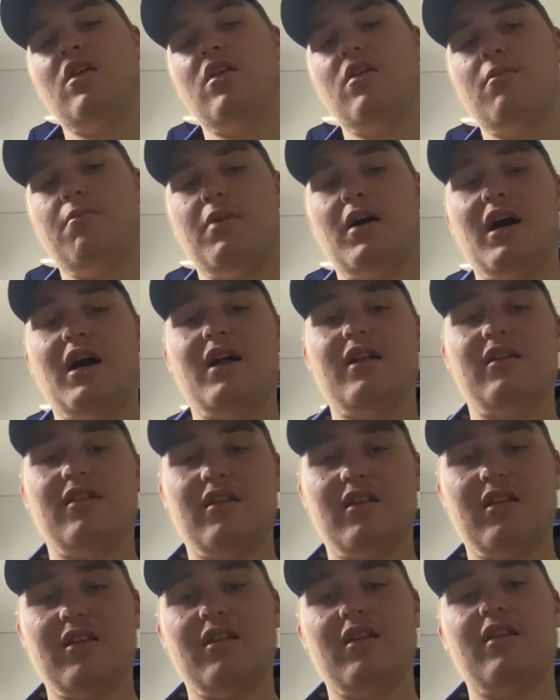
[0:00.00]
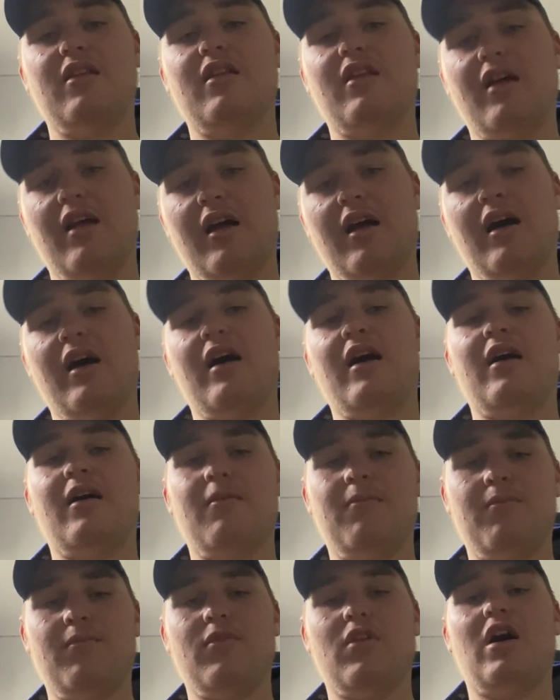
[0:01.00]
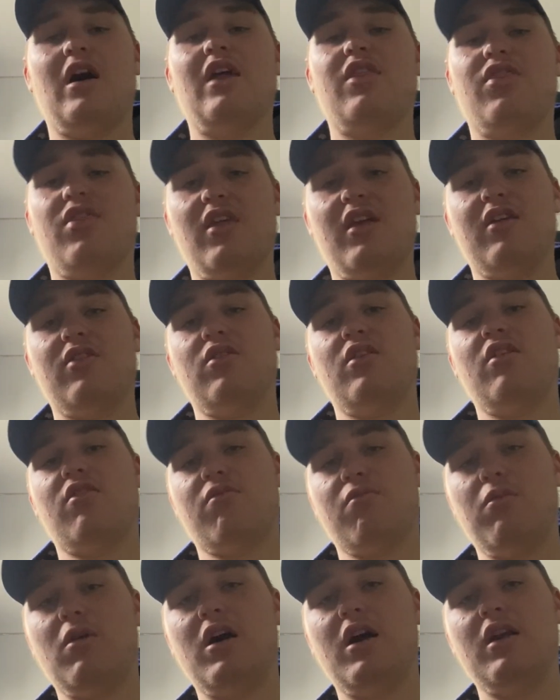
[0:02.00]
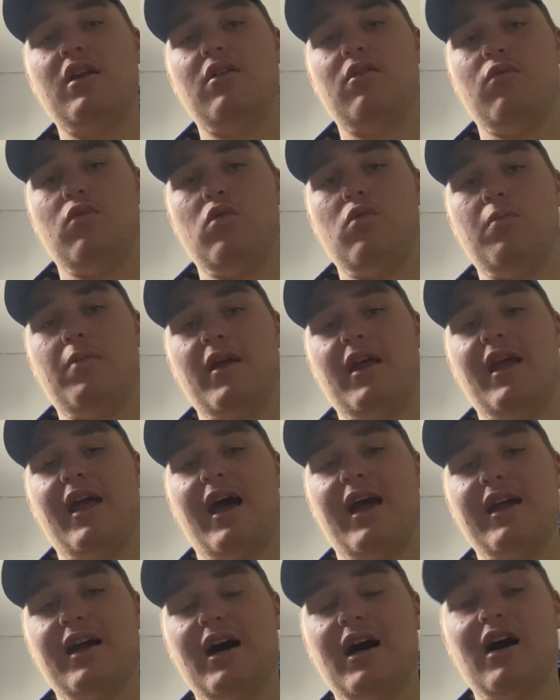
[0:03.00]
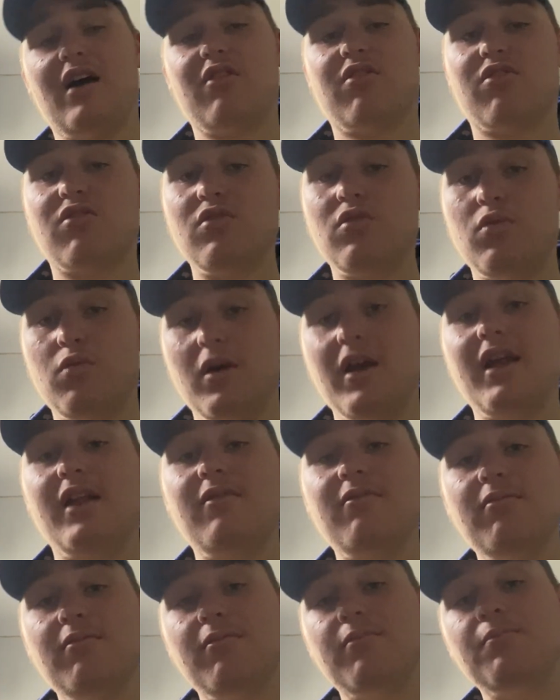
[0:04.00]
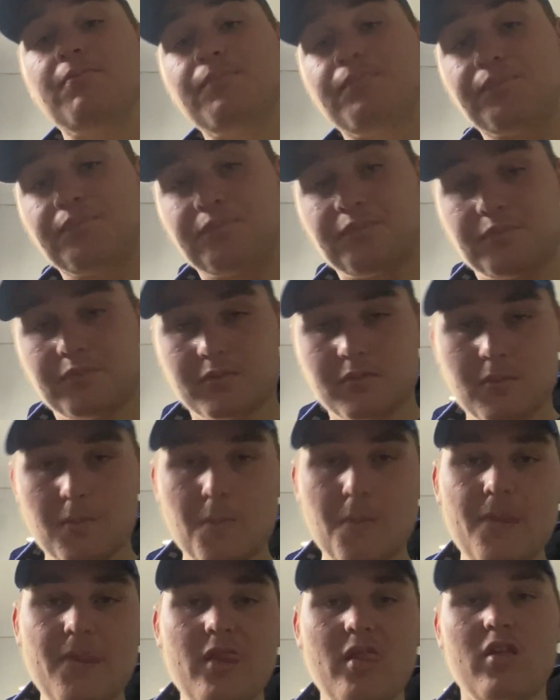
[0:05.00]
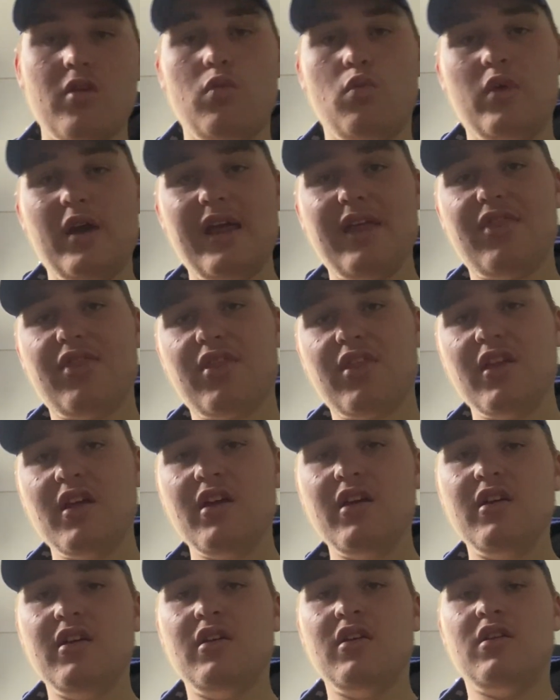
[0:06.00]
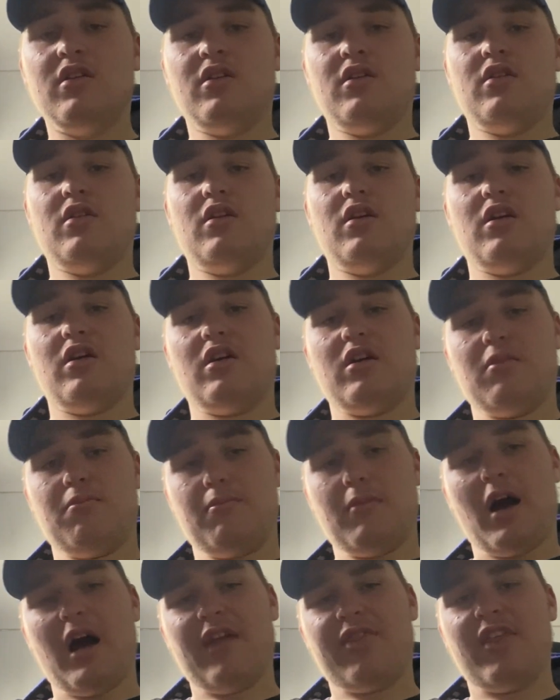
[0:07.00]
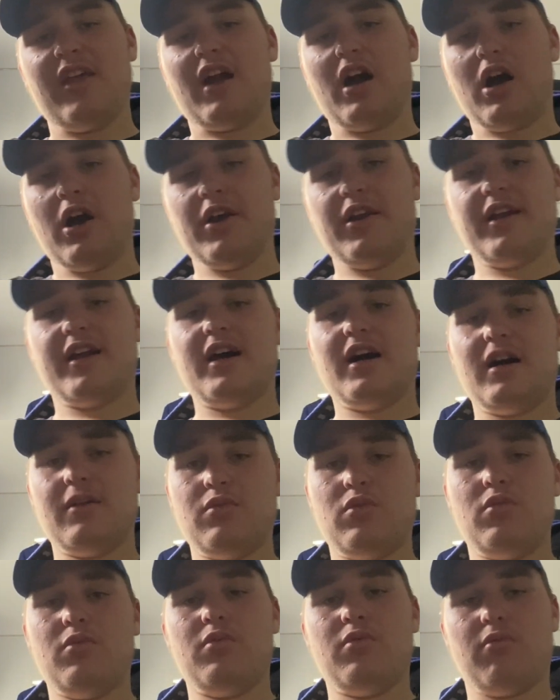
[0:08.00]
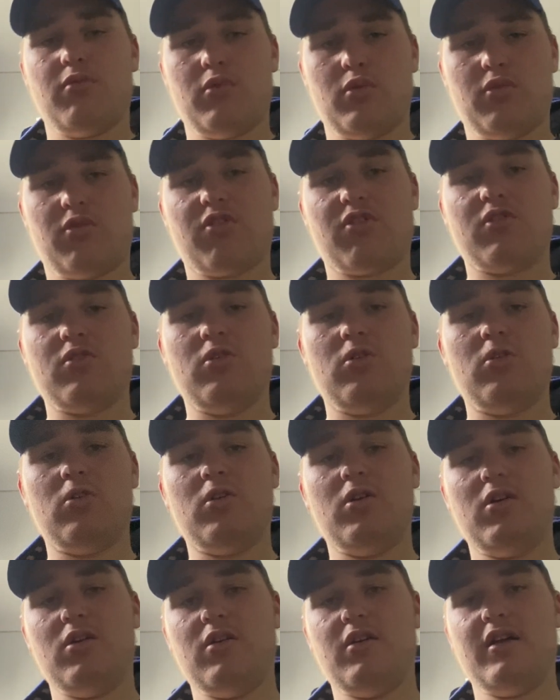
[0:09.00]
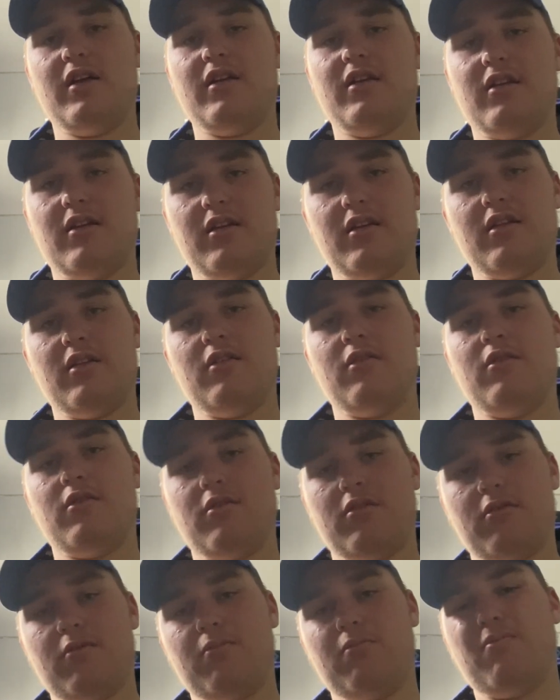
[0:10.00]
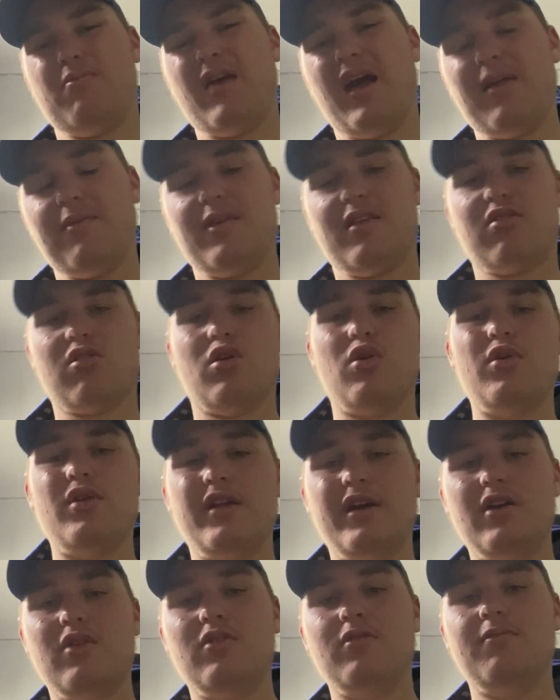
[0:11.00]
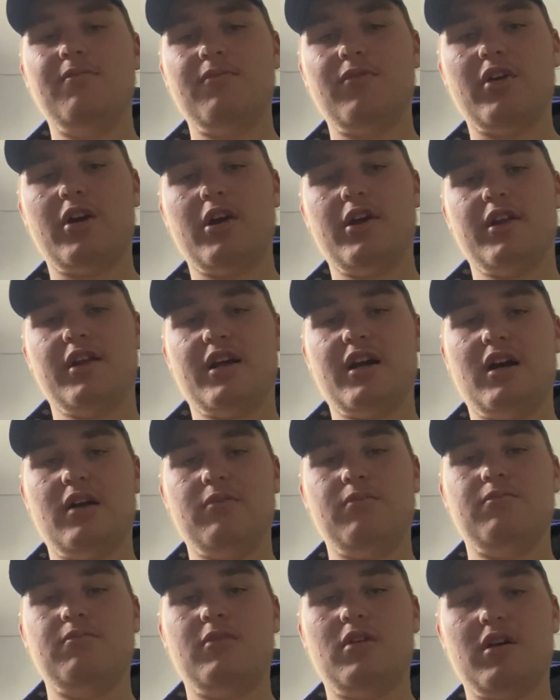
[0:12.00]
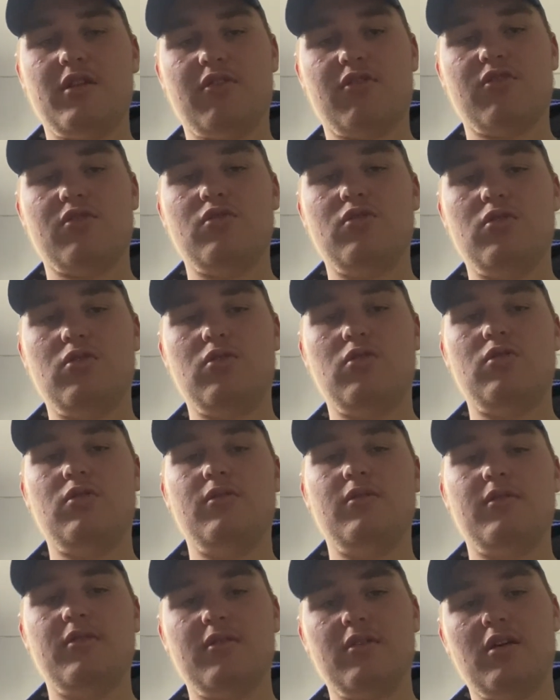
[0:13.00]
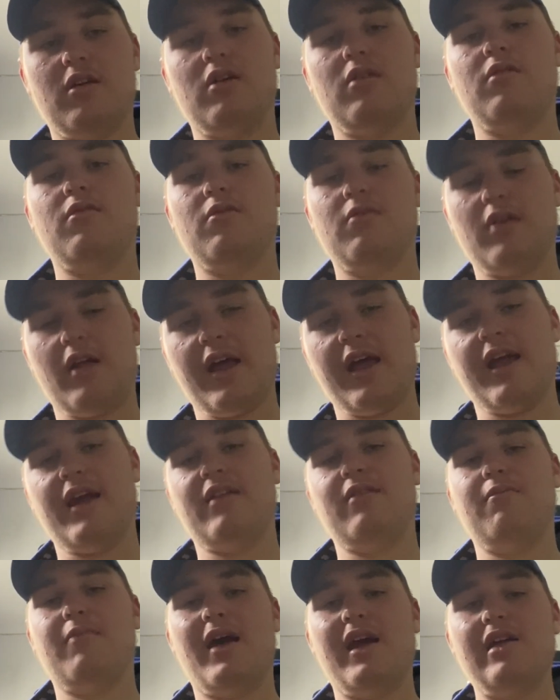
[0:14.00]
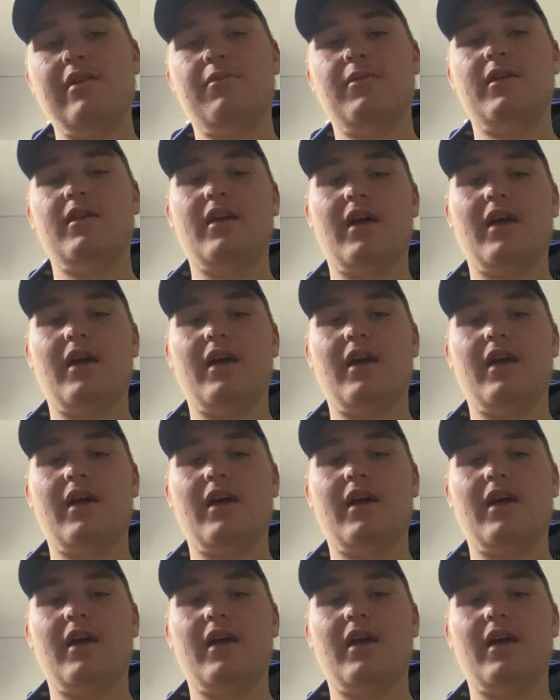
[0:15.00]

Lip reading: But I think this one will be a Arsenal win with... I think Odegaard will score maybe 2-0. Odegaard might score, and maybe